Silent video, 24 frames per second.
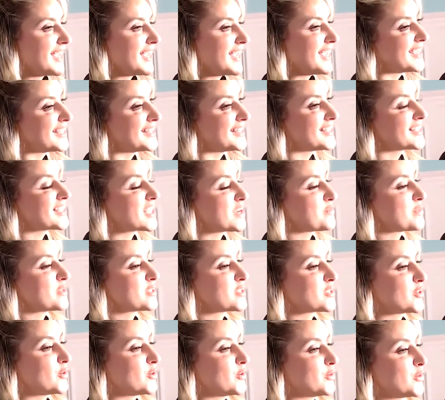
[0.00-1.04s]
In this
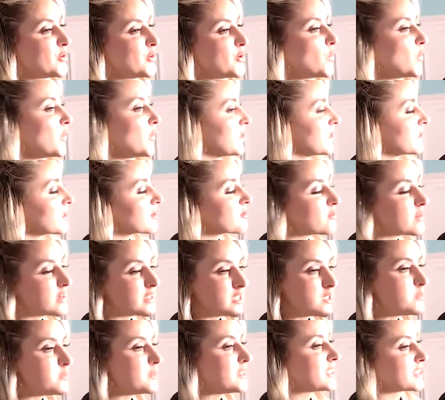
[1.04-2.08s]
episode, we are going
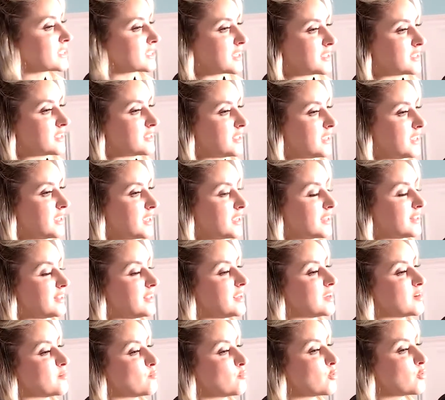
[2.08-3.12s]
to be discussing
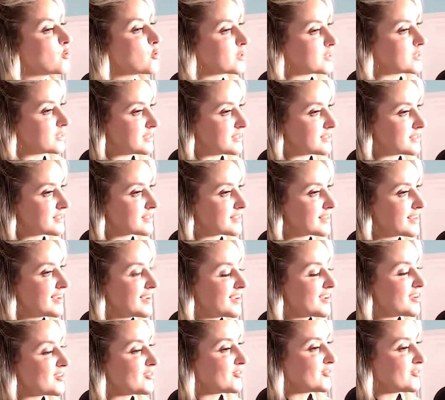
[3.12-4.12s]
the importance of